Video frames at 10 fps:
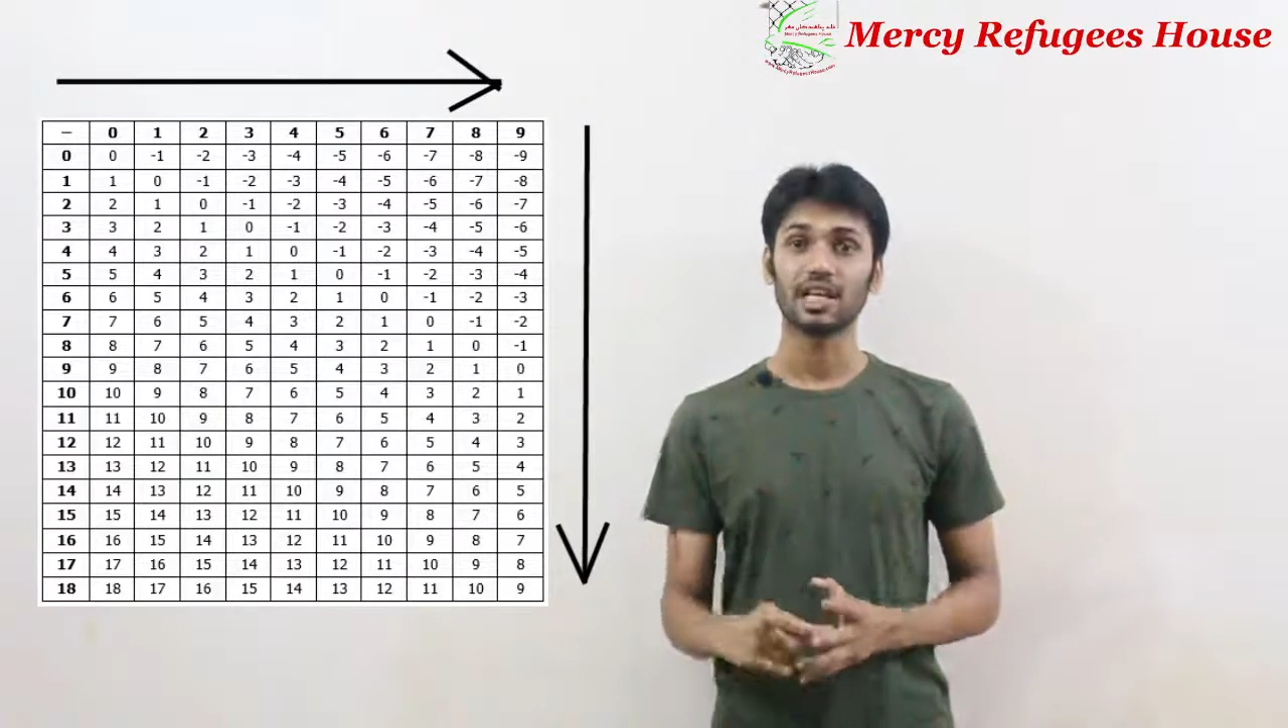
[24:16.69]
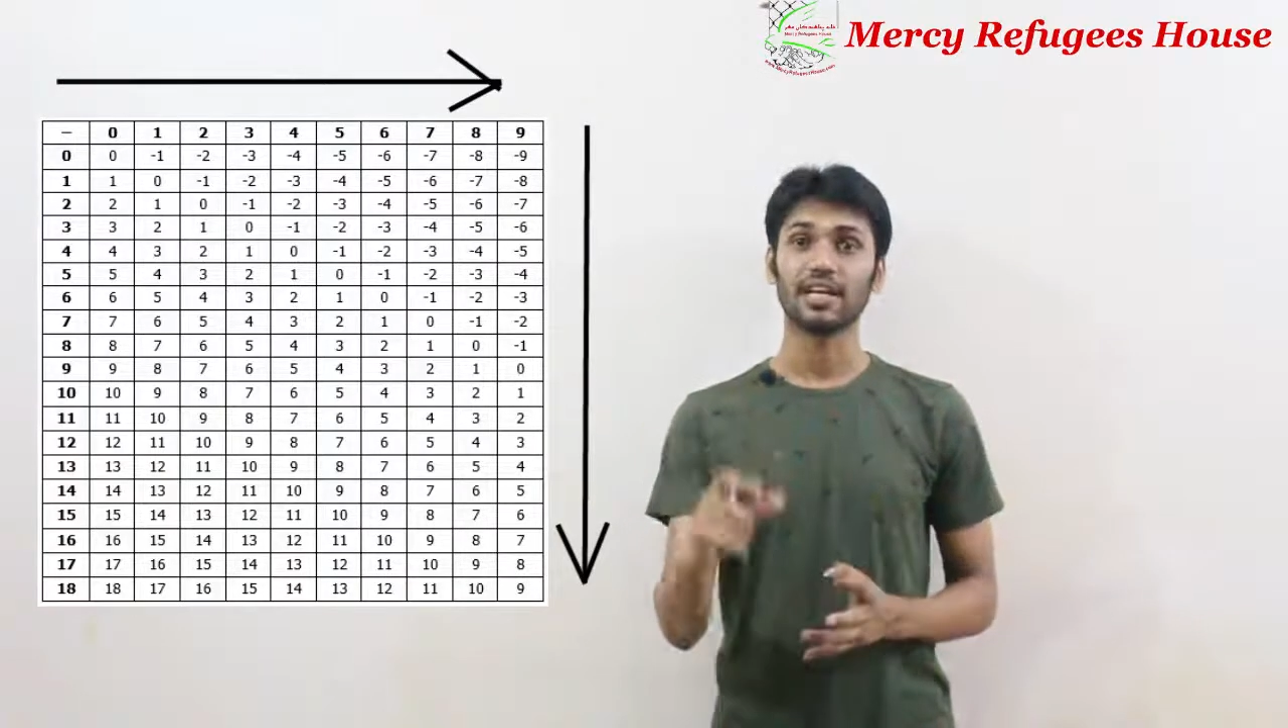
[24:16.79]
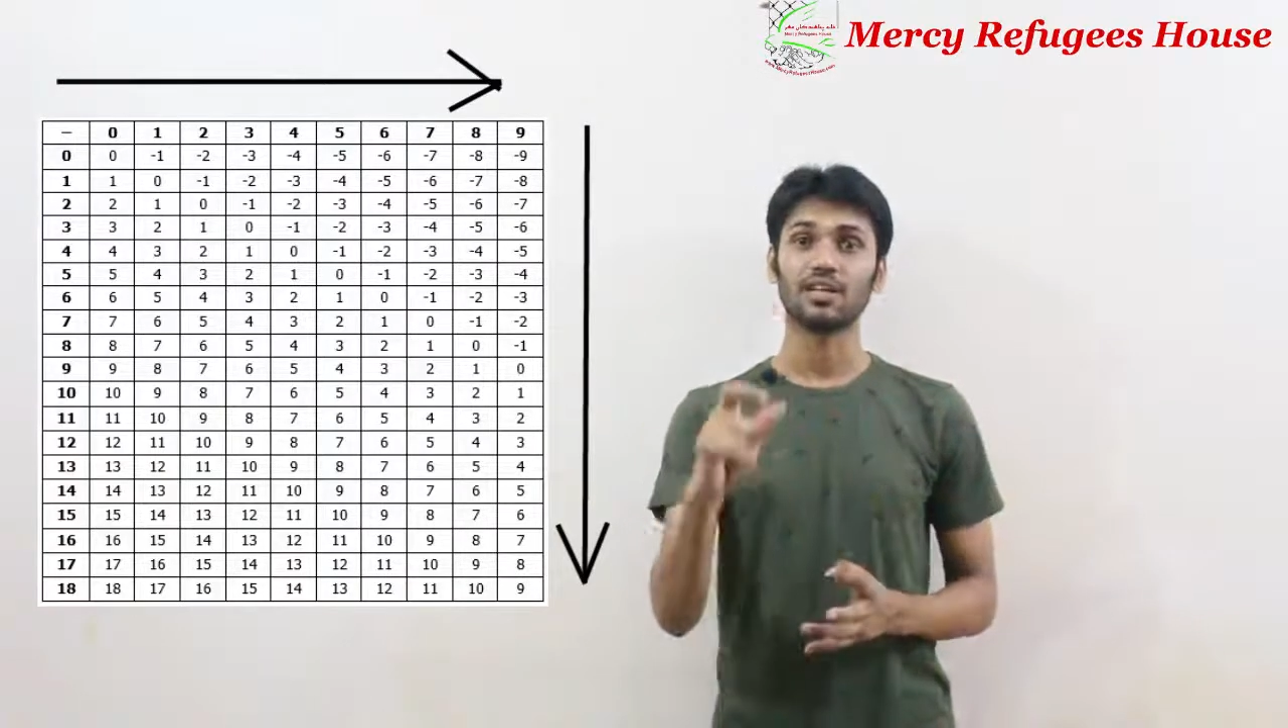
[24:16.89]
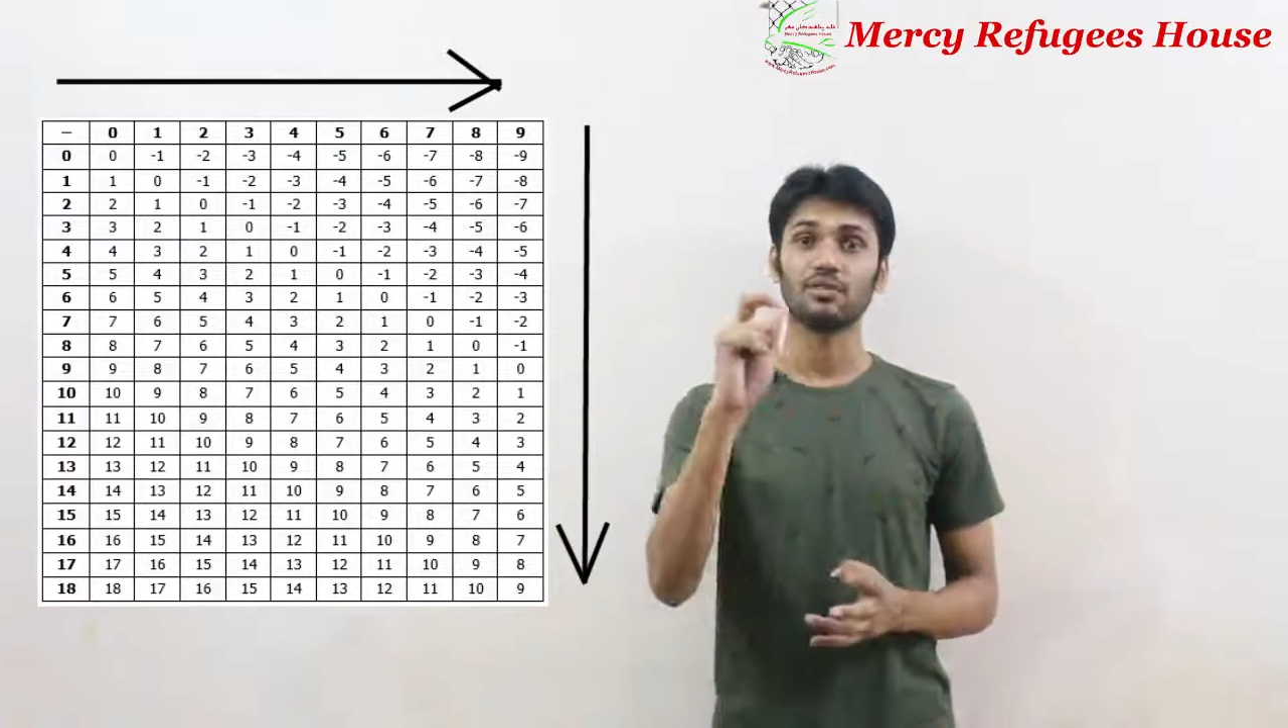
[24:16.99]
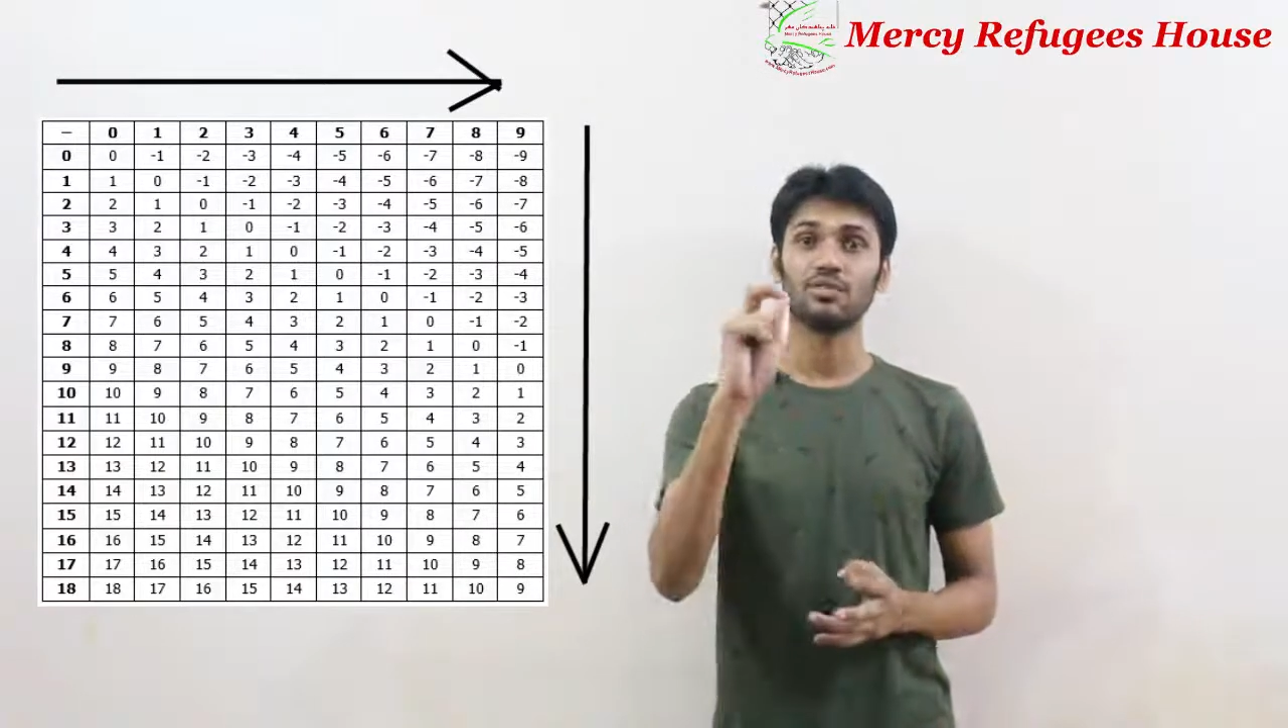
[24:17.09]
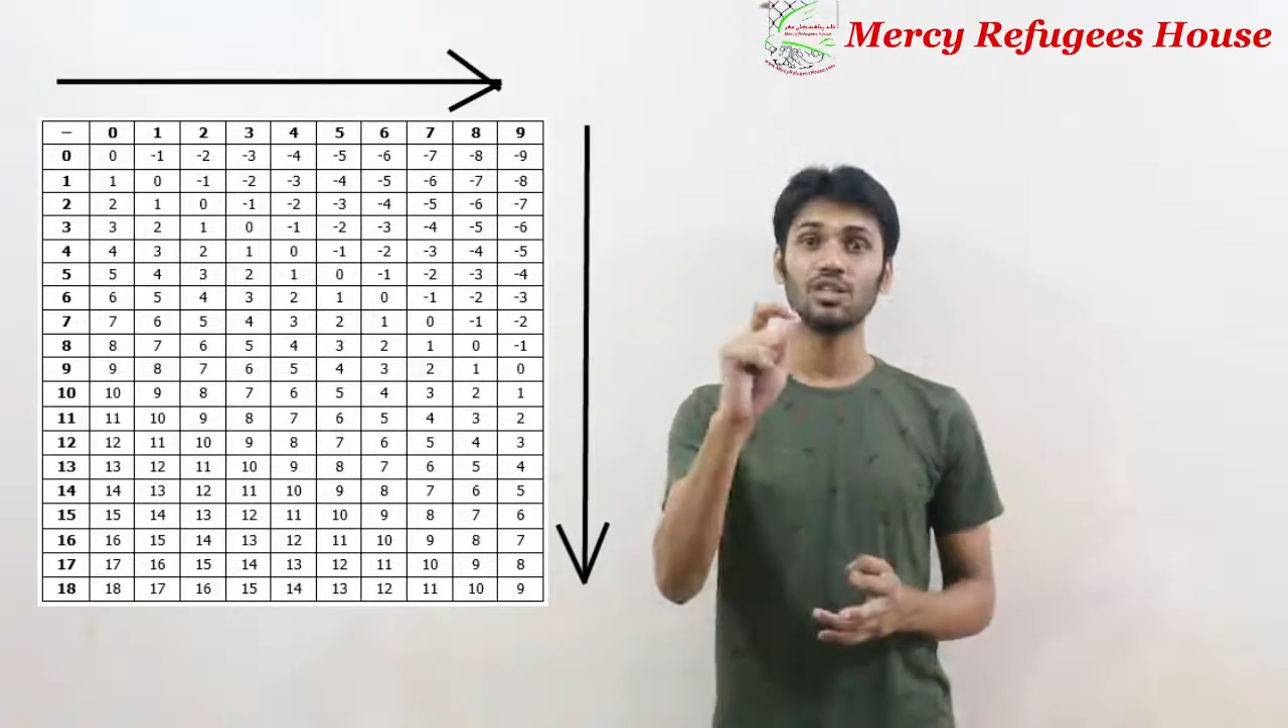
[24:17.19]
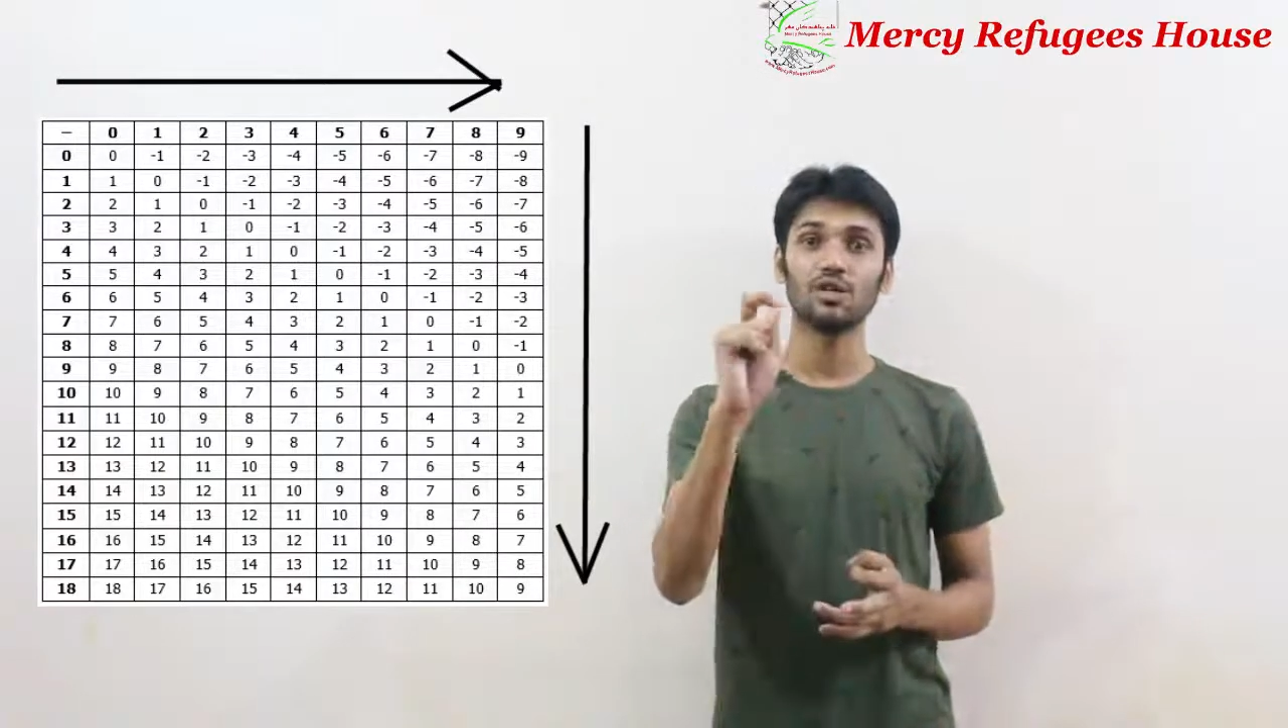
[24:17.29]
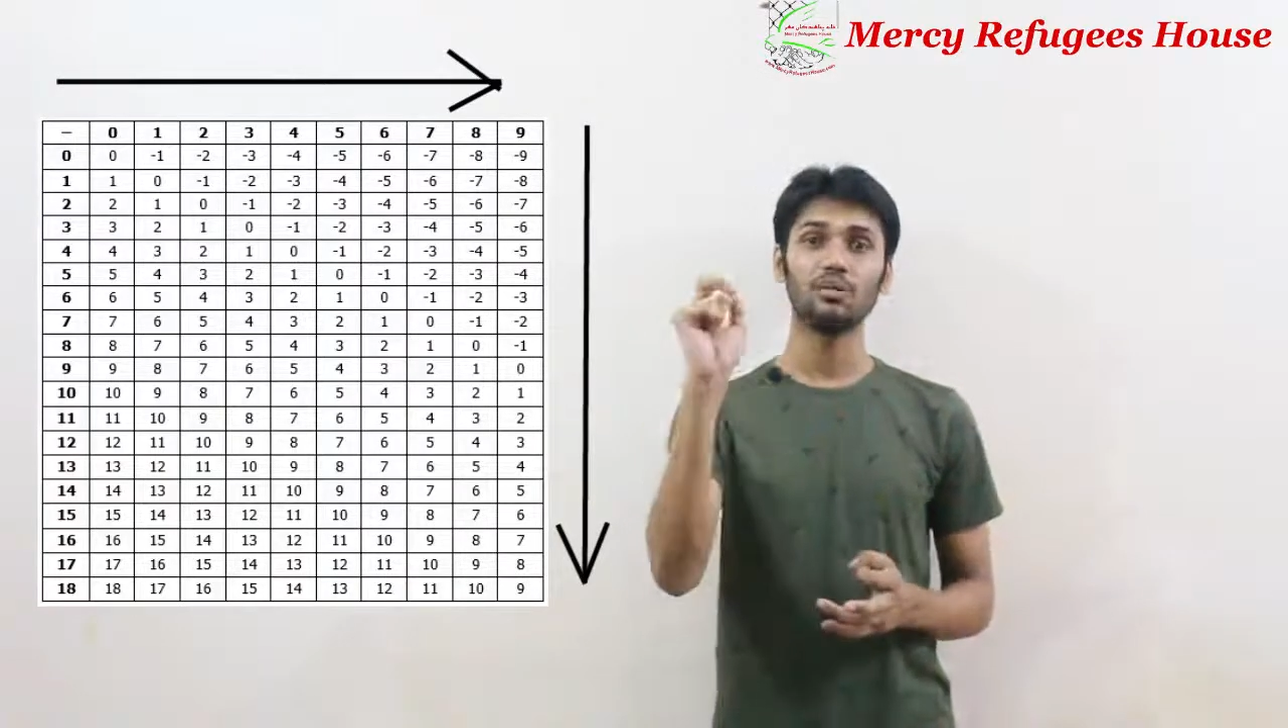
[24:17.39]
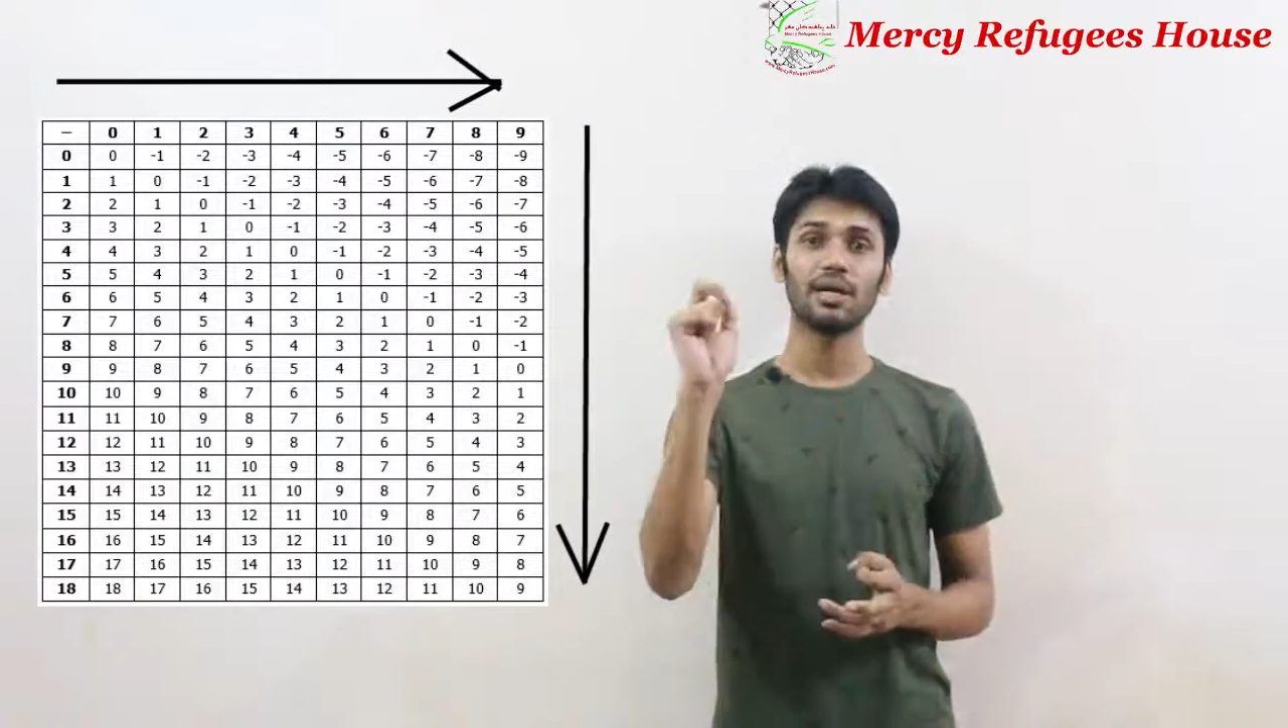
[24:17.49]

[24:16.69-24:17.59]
like 0